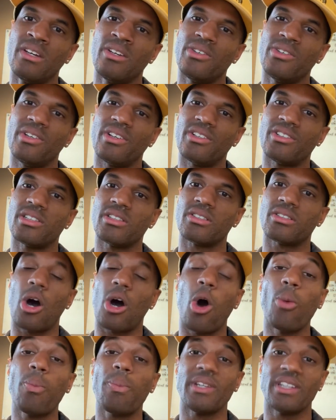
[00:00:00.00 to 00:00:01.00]
you know, just
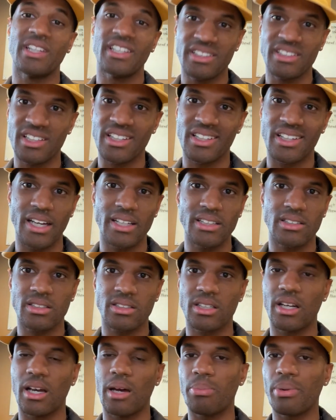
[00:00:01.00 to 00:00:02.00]
opening the
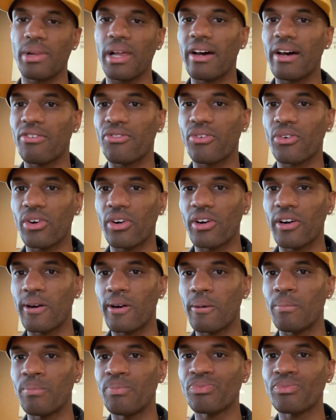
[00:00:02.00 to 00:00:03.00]
gates to that
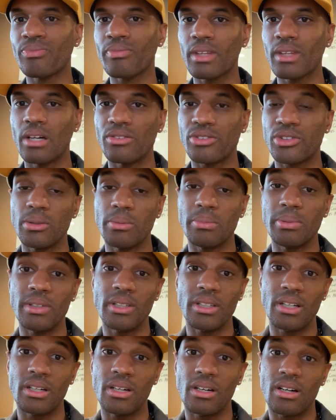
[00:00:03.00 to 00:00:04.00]
platform to
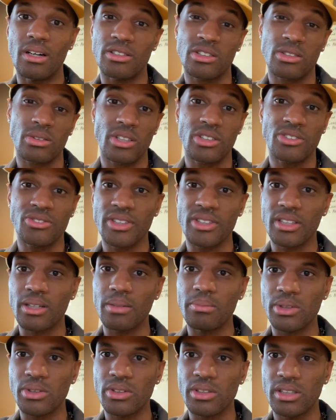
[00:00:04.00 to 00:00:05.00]
be a, a source for the
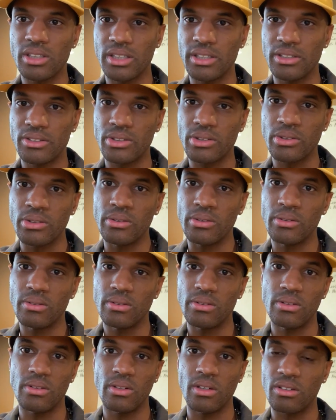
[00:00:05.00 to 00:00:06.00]
community to
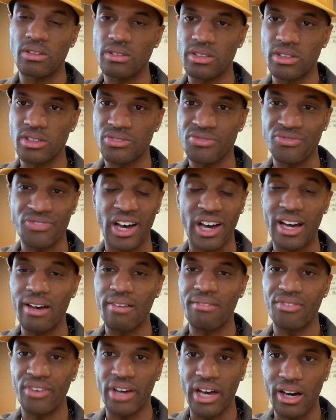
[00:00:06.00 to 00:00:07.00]
you know just
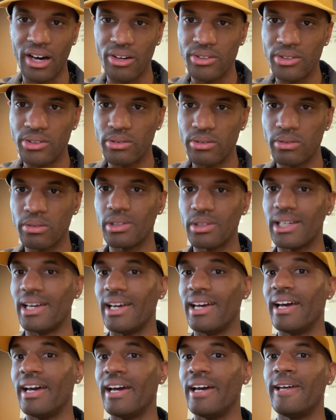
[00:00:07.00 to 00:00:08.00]
find value
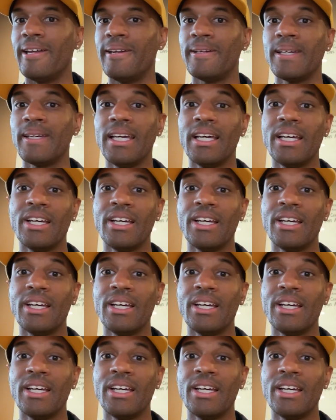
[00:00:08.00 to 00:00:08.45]
and